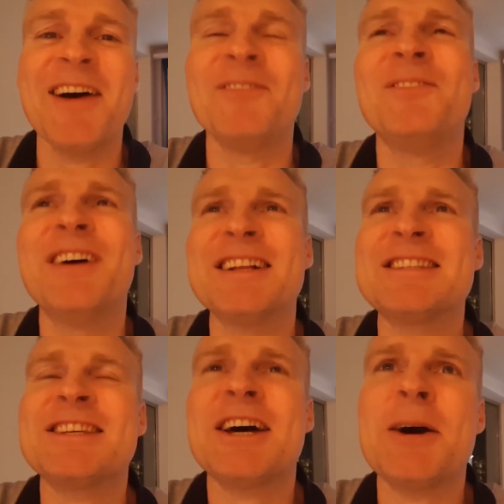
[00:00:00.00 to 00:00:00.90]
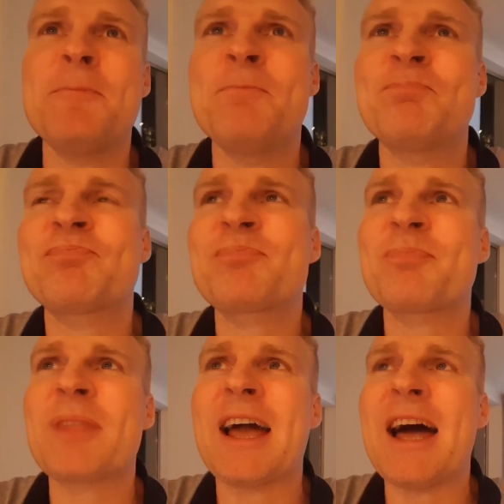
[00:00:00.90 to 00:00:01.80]
but um,
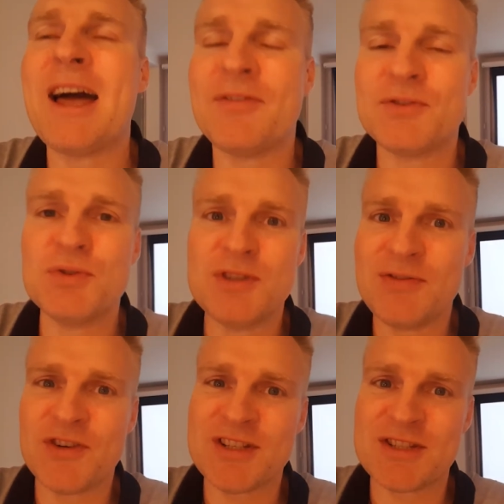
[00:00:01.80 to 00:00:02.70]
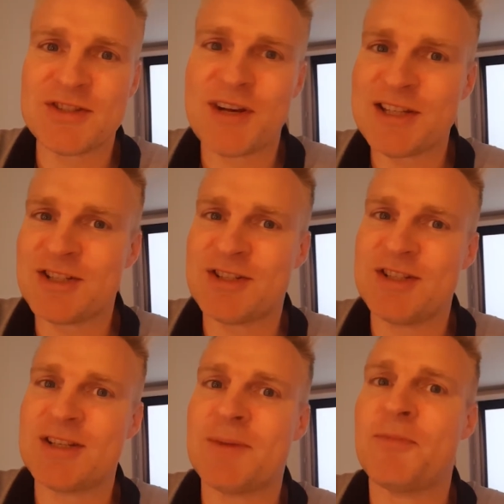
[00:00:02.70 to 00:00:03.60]
I have two different
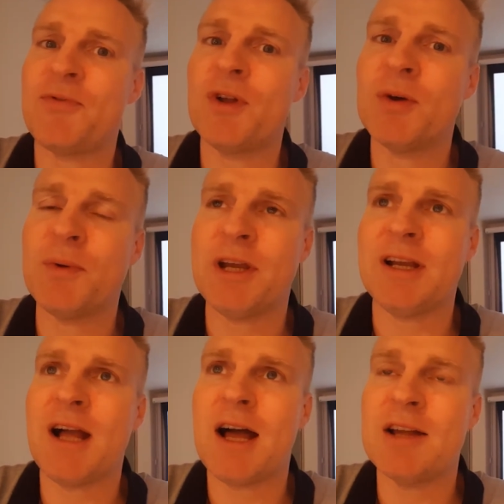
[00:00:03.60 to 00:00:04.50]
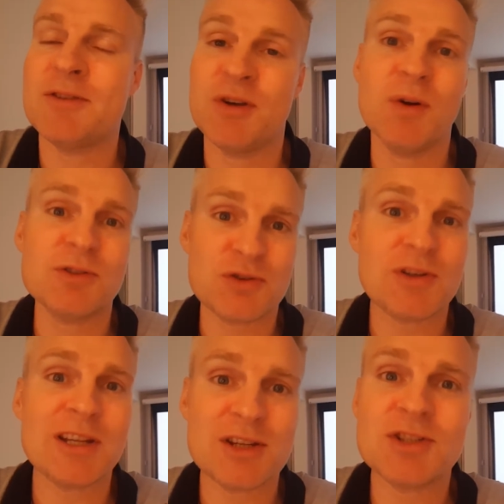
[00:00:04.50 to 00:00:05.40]
strategies I'm following. Uh, the old
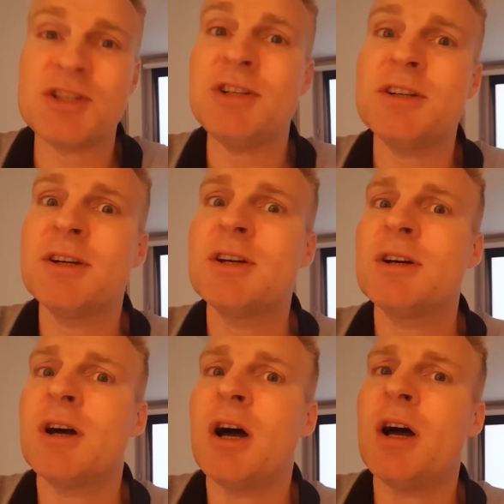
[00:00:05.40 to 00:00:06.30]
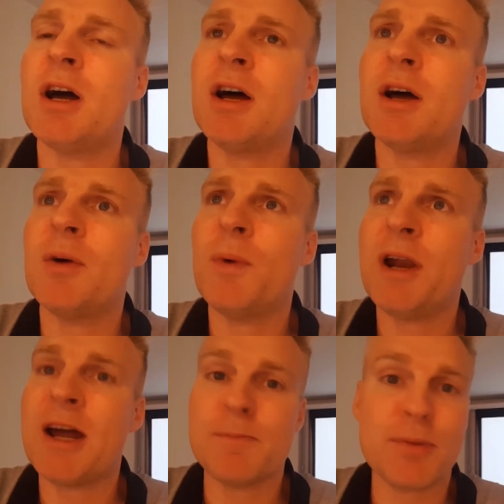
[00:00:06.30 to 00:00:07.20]
strategy, uh,
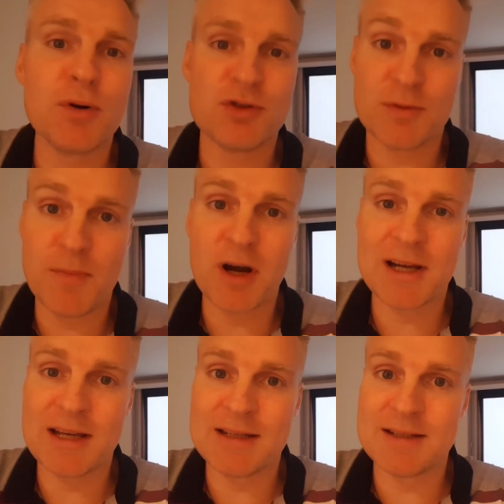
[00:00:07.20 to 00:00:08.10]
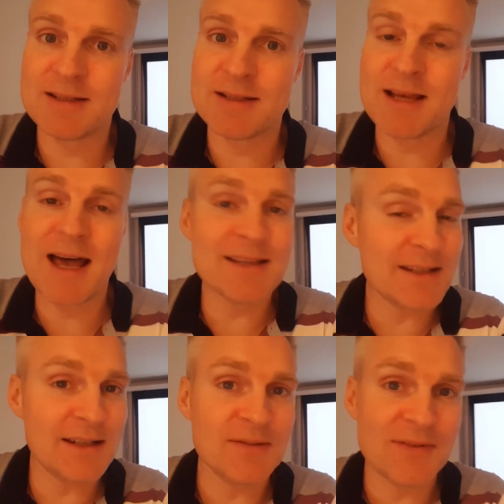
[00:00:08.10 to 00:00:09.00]
where I approach the markets as
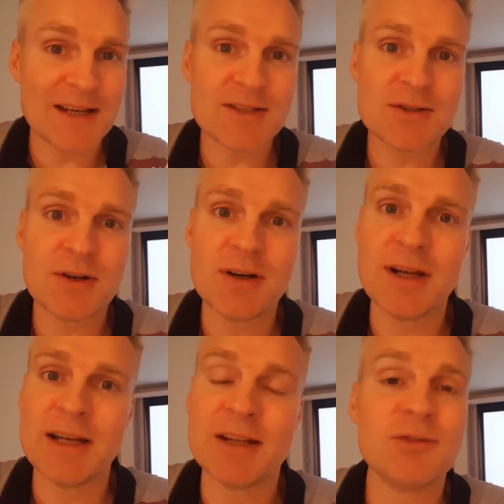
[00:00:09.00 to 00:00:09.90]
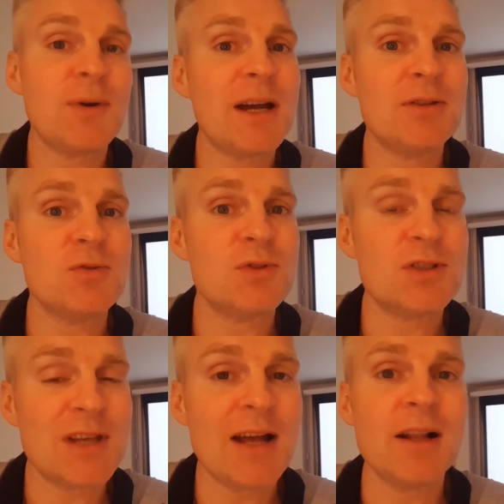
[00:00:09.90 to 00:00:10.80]
an investor and I try to
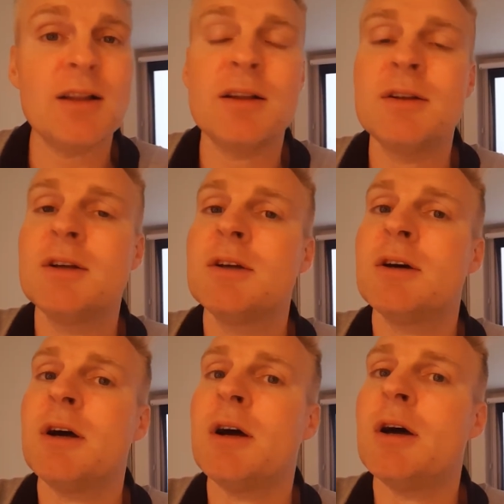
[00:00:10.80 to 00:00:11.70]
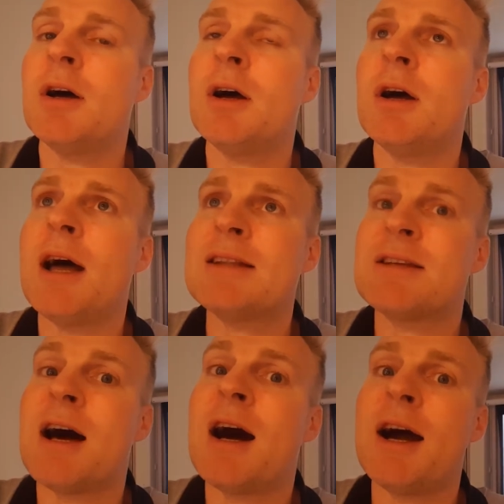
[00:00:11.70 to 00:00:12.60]
sell uh, at
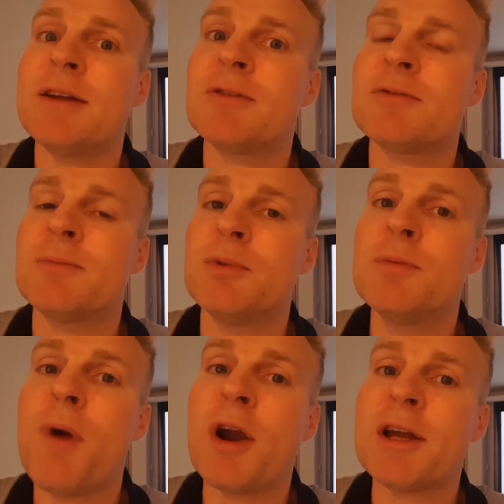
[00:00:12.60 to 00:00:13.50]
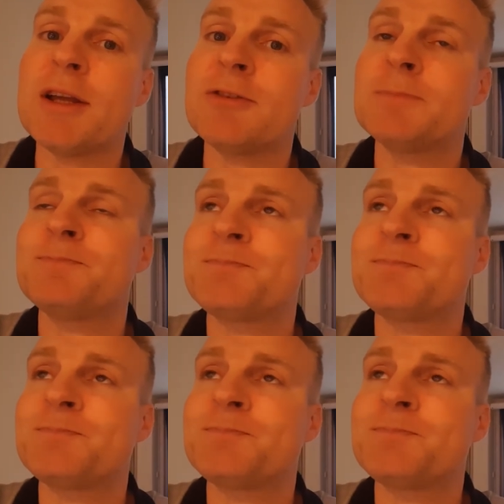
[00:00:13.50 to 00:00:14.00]
the height of the bull market.